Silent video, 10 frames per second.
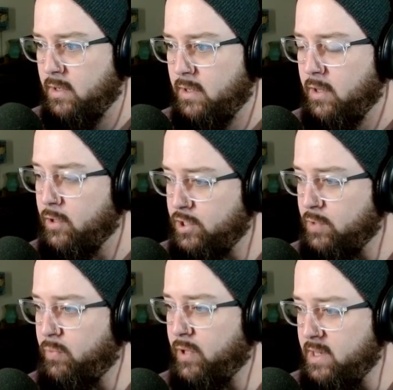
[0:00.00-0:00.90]

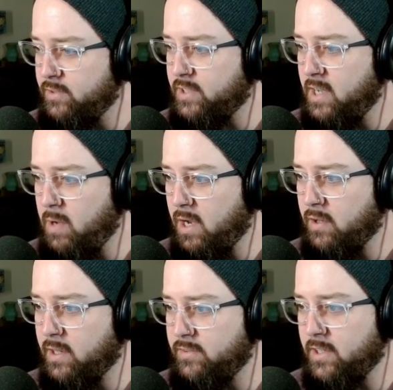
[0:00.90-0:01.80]
legit play this game out.
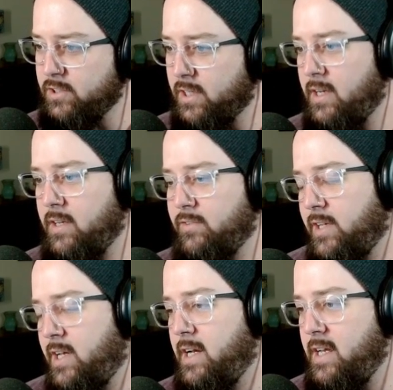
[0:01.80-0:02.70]
That's actually it's
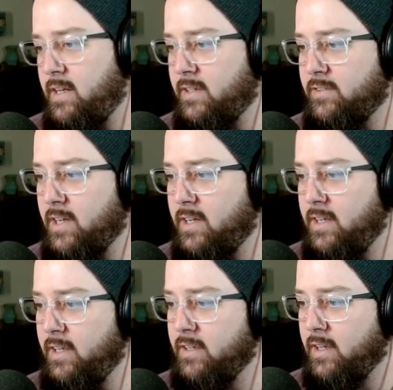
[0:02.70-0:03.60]
kind of neat. It's kind of
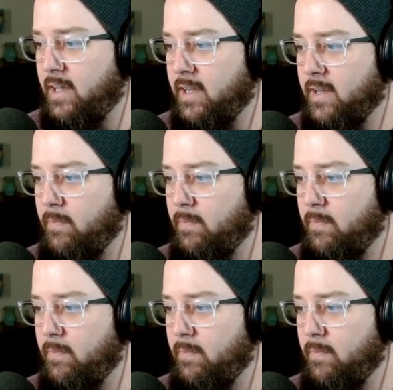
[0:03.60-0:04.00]
neat. I like it.